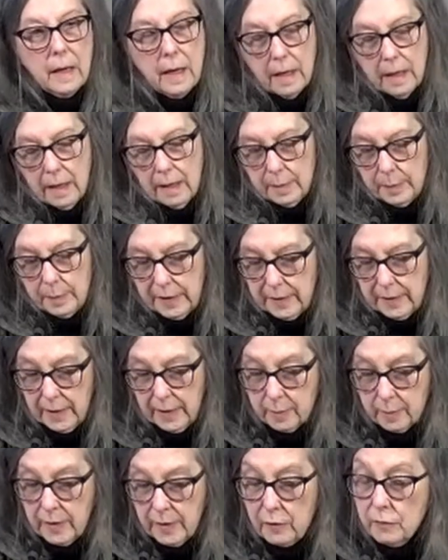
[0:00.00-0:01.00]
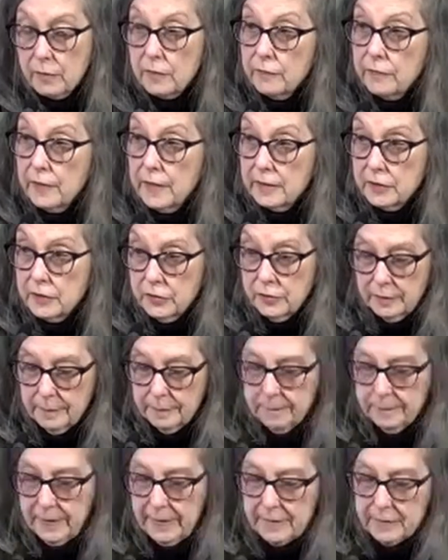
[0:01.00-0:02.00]
I began my reflection
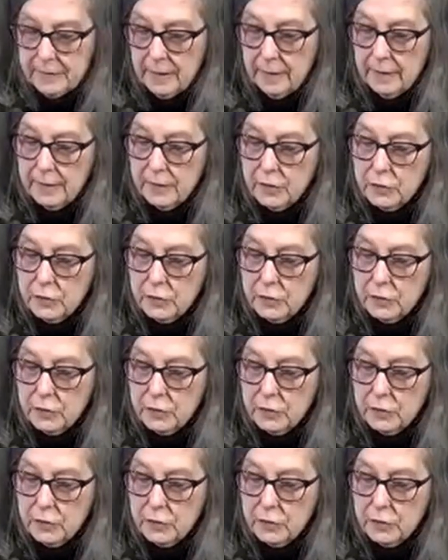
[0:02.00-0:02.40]
by telling